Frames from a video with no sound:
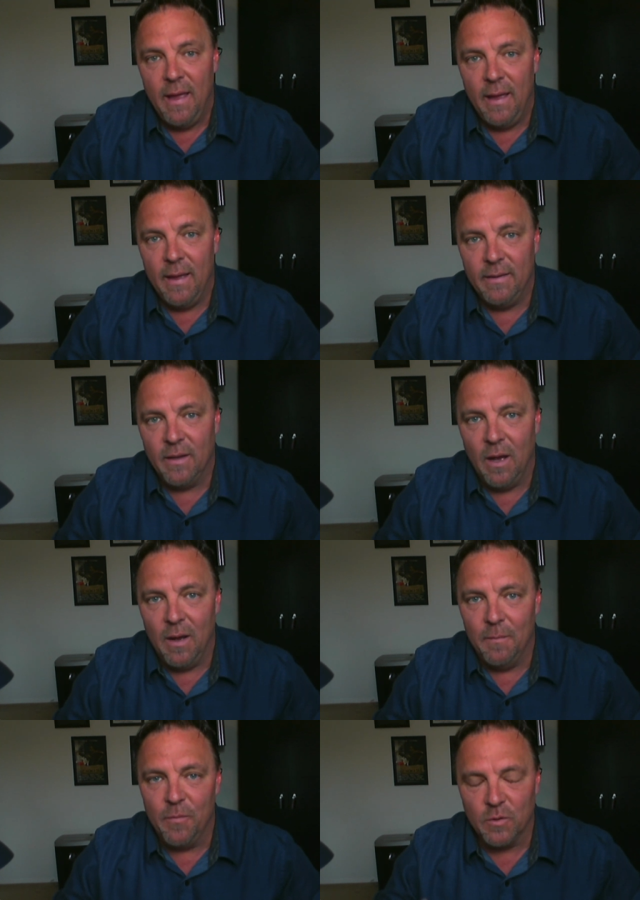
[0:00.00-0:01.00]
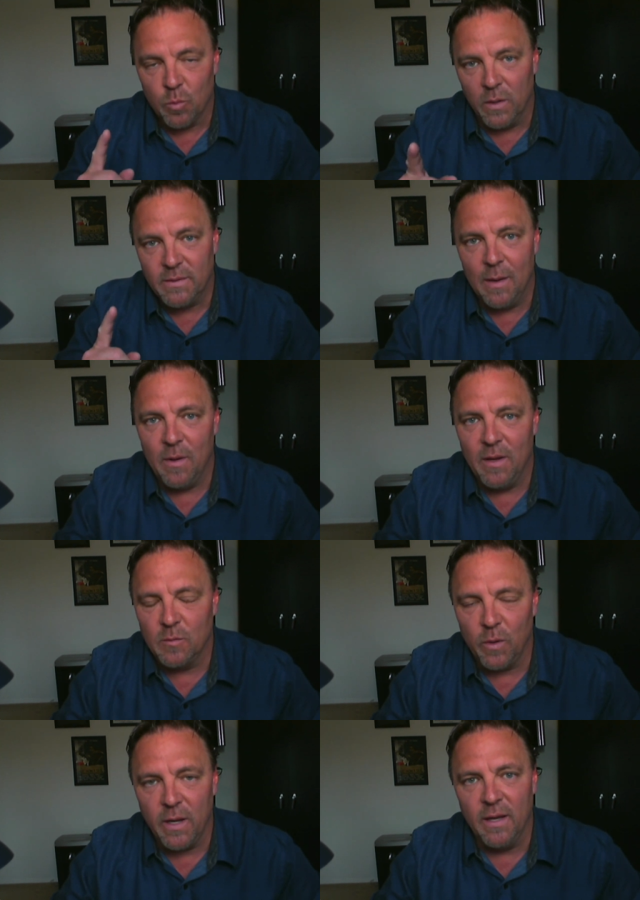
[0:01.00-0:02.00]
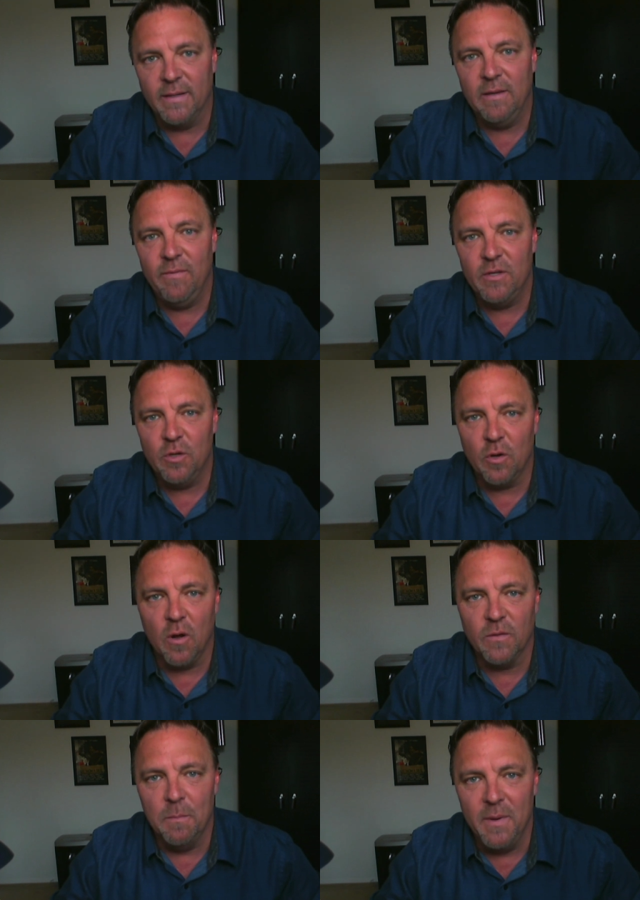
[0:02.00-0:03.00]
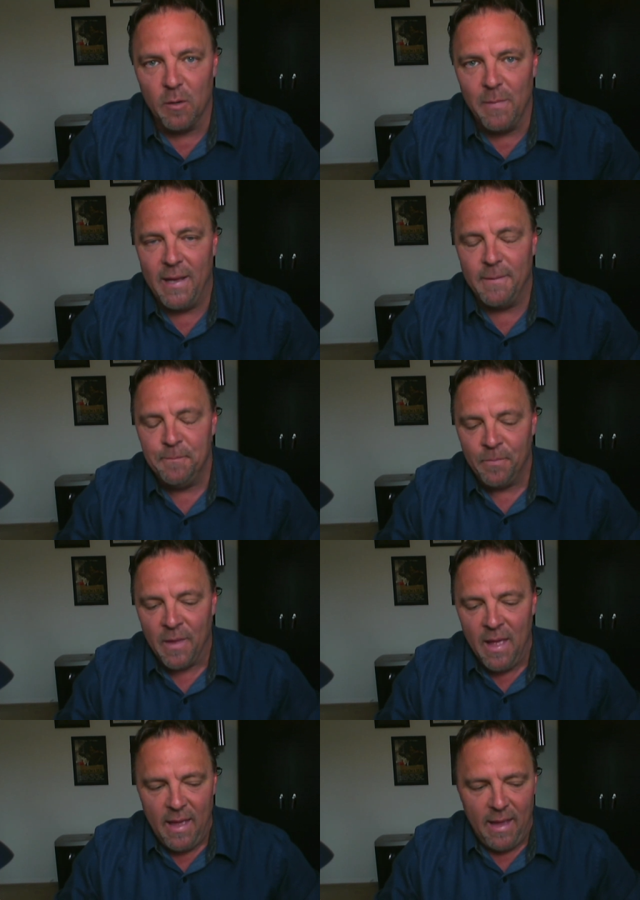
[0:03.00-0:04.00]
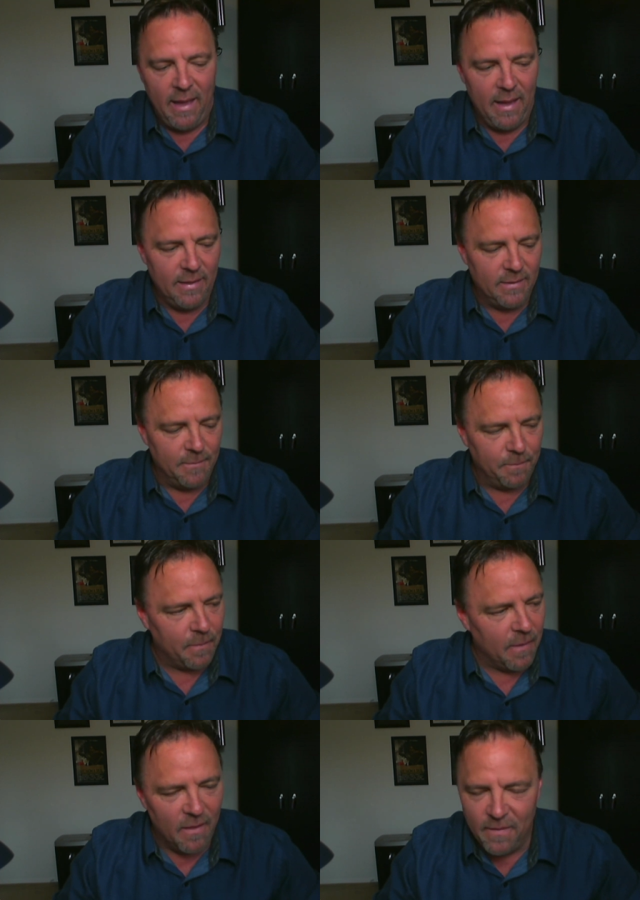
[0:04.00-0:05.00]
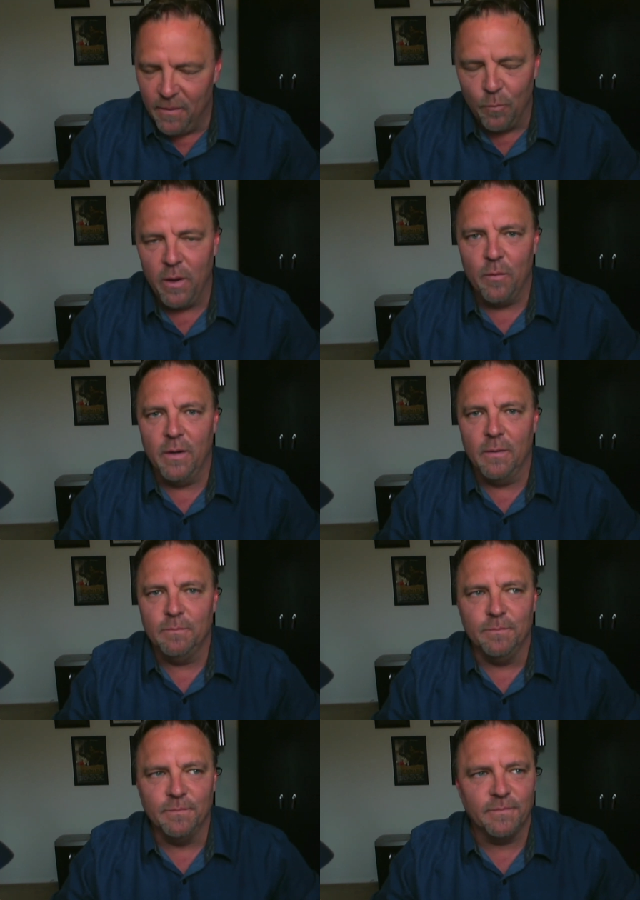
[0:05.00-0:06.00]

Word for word: And there was one time I was working on a TV show called The Middleman, and we weren't